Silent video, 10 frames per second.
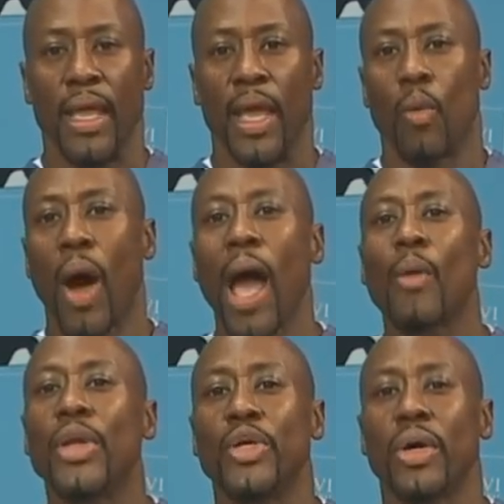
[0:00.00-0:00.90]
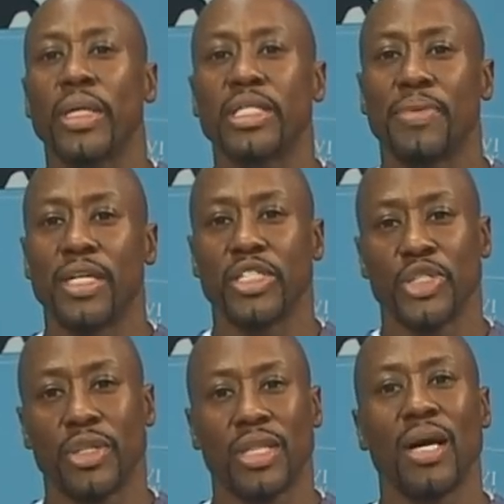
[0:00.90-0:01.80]
And why are we doing this? Because
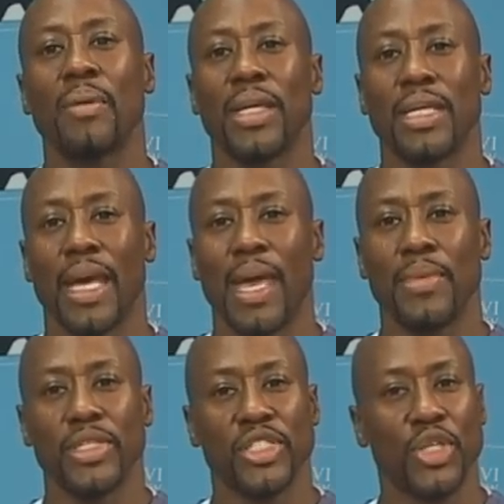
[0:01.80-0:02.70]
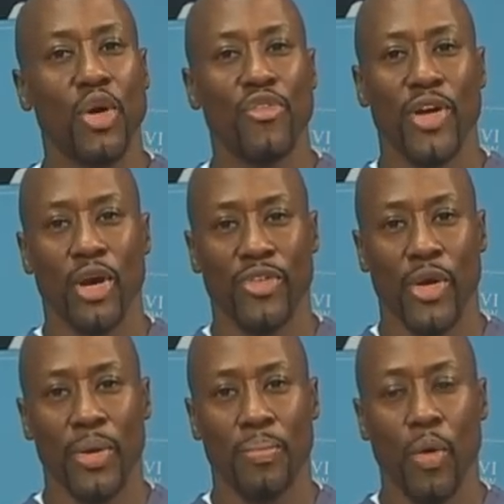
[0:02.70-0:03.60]
your thumb in gaming is so very,
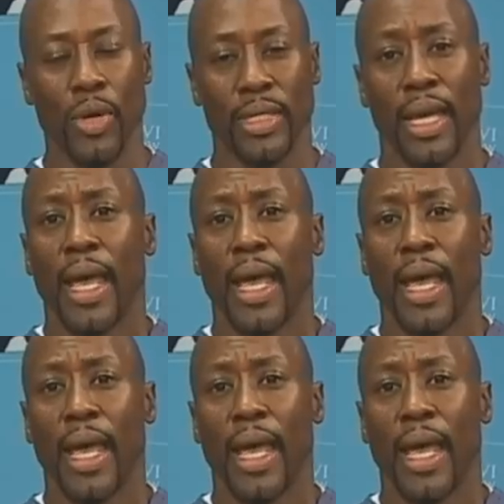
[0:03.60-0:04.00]
very important.